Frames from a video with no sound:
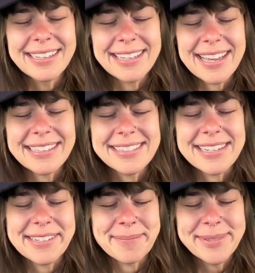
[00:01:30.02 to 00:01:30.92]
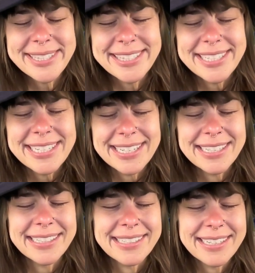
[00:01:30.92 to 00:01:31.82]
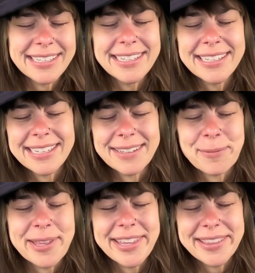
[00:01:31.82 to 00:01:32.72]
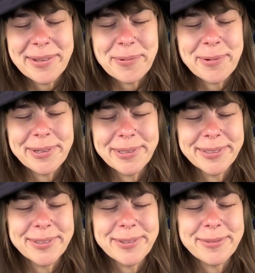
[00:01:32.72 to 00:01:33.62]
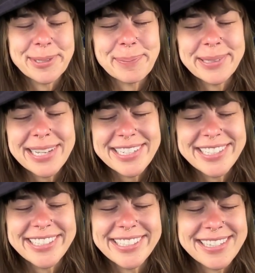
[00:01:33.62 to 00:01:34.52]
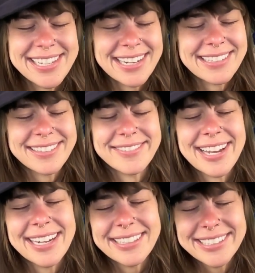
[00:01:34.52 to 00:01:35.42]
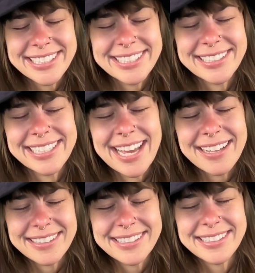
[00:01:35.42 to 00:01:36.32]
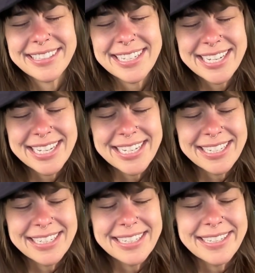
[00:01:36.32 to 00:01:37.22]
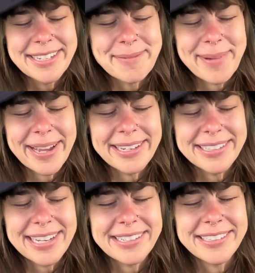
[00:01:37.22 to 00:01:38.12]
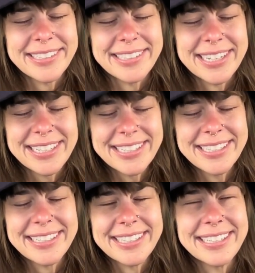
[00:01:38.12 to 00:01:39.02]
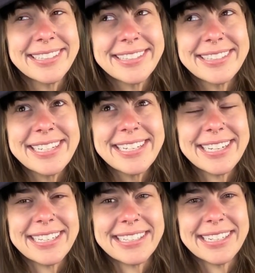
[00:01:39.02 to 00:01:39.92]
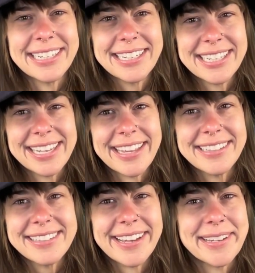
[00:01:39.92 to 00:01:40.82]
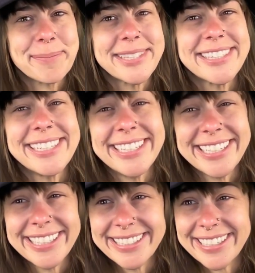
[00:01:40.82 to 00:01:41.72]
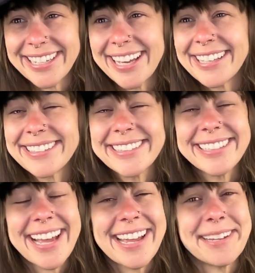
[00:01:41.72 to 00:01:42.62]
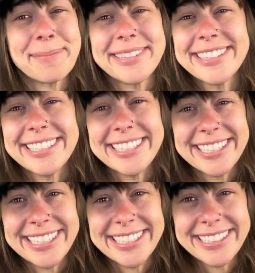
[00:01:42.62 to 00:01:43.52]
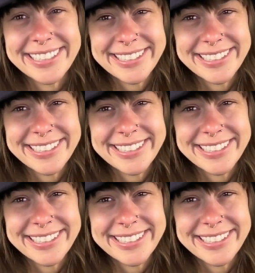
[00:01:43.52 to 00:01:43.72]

Yes, I am seeking within the world for pleasure and satisfaction. Yes, my attention is seeking. Yes, I am seeking. Yes, I am seeking.